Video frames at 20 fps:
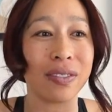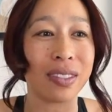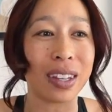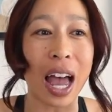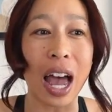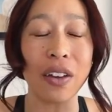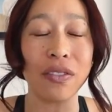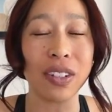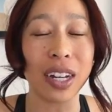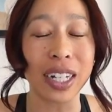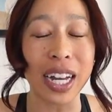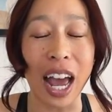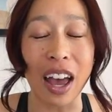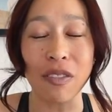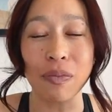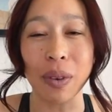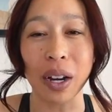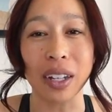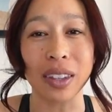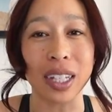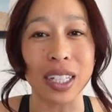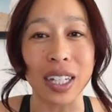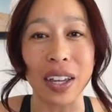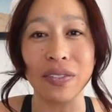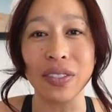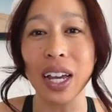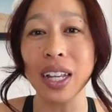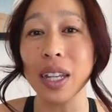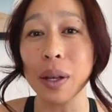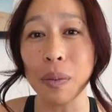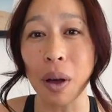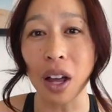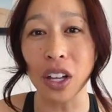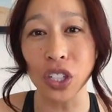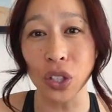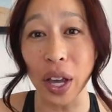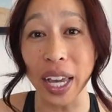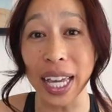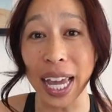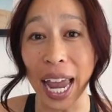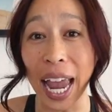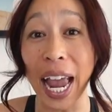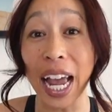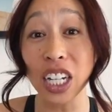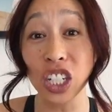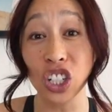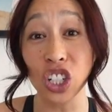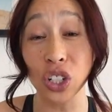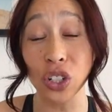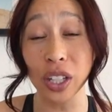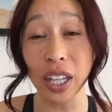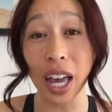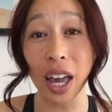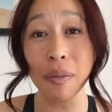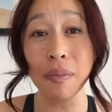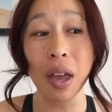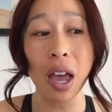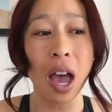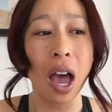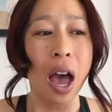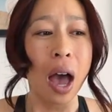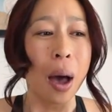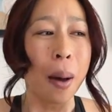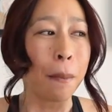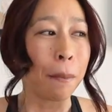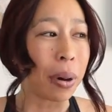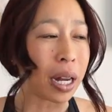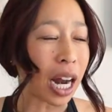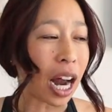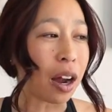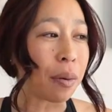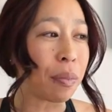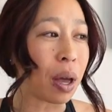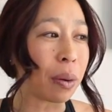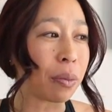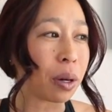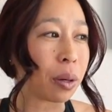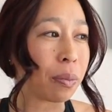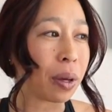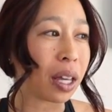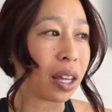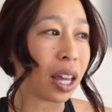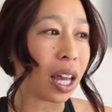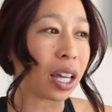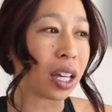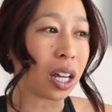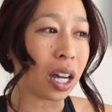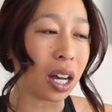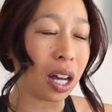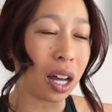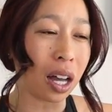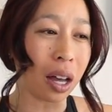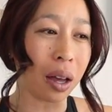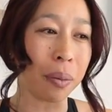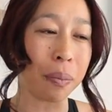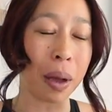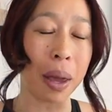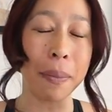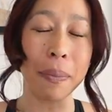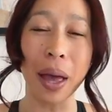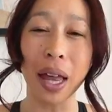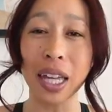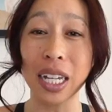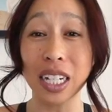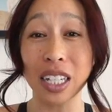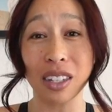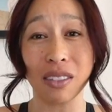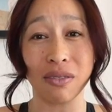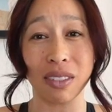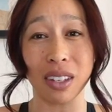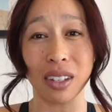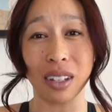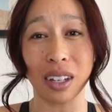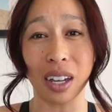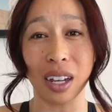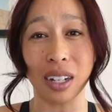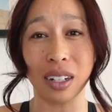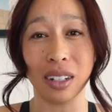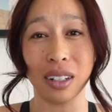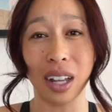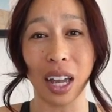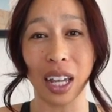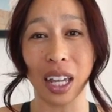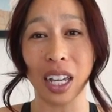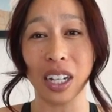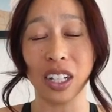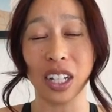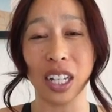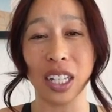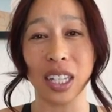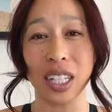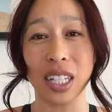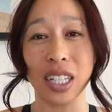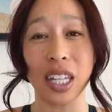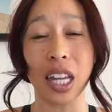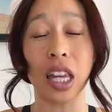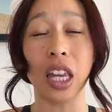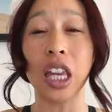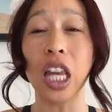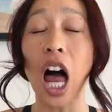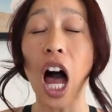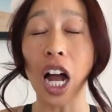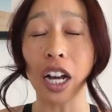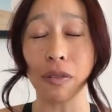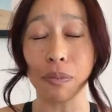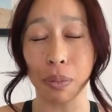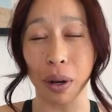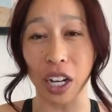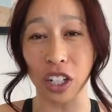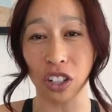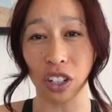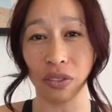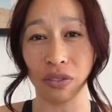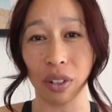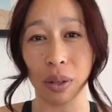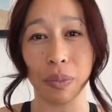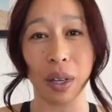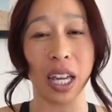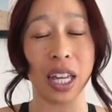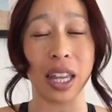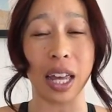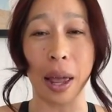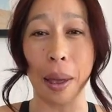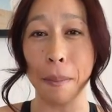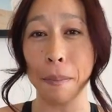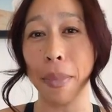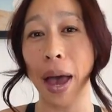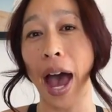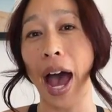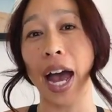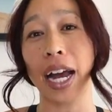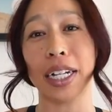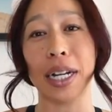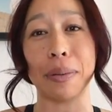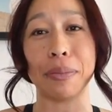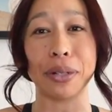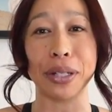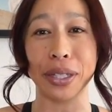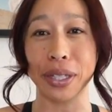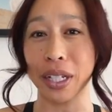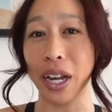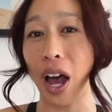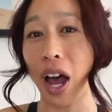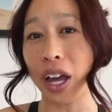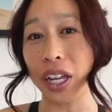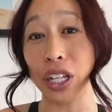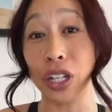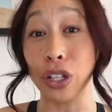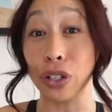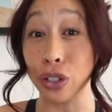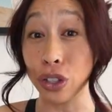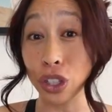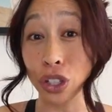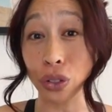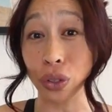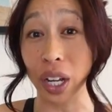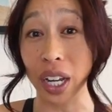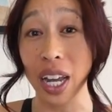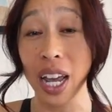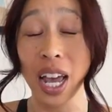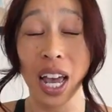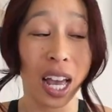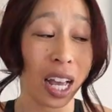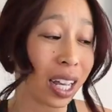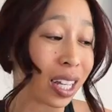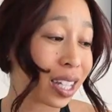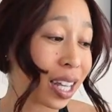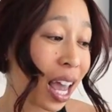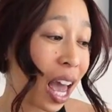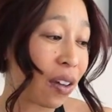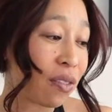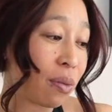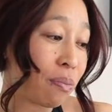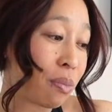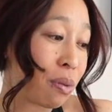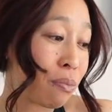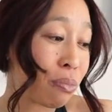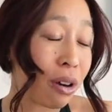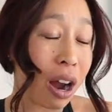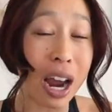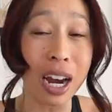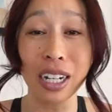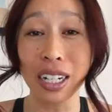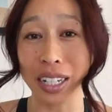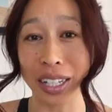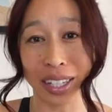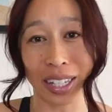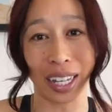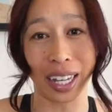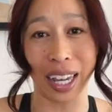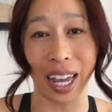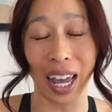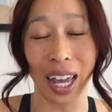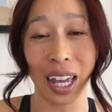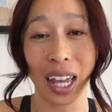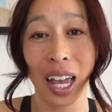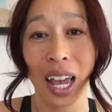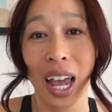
I've done half marathons. I've done them all. So I can do them. But I remember being like, oh, my belly doesn't feel good. Like it's a lot of pressure for me, the impact, I'm just not used to it because I haven't been practicing it.